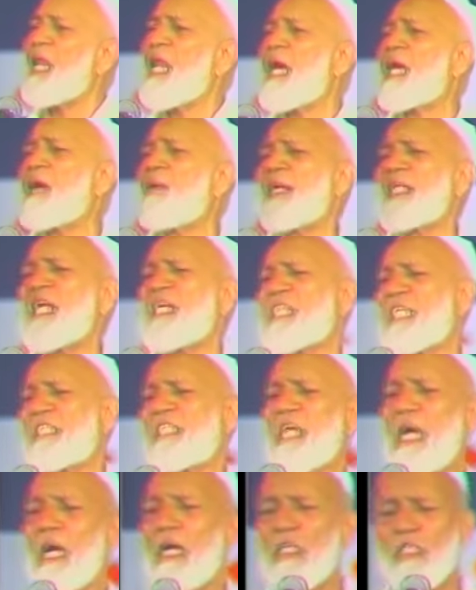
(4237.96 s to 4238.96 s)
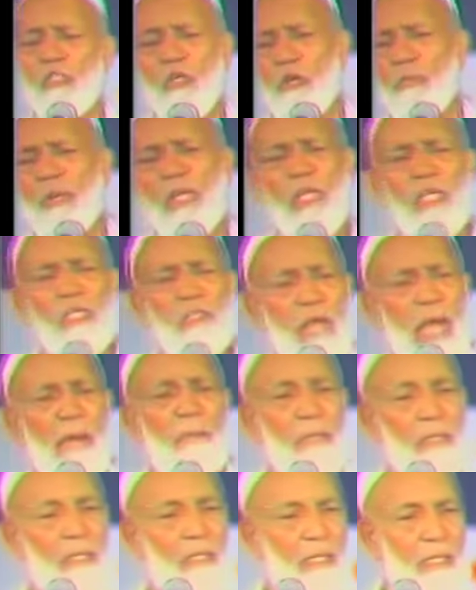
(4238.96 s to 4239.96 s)
Allah ka waada sacha. He's going to make it
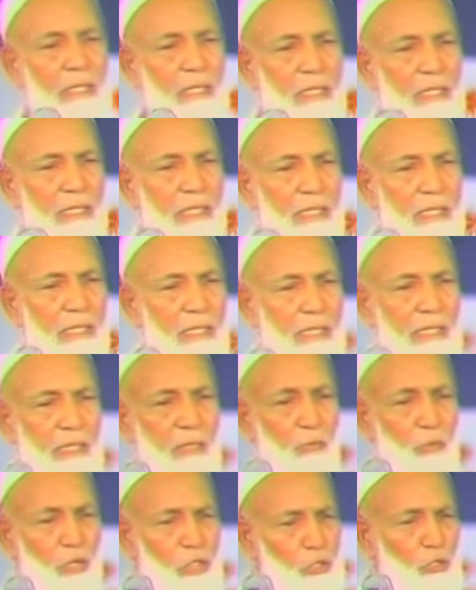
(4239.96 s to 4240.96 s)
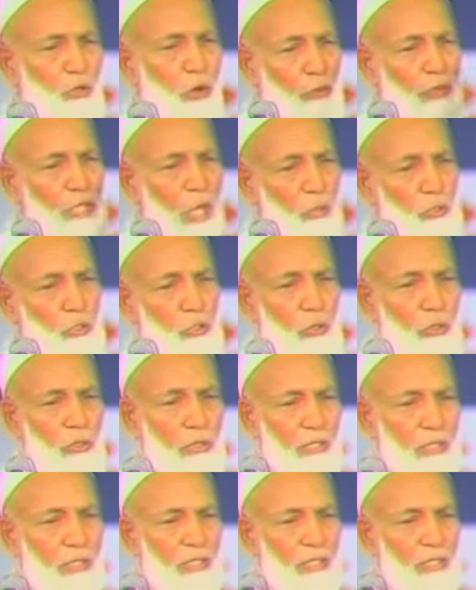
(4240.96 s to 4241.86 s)
happen. With you or without you.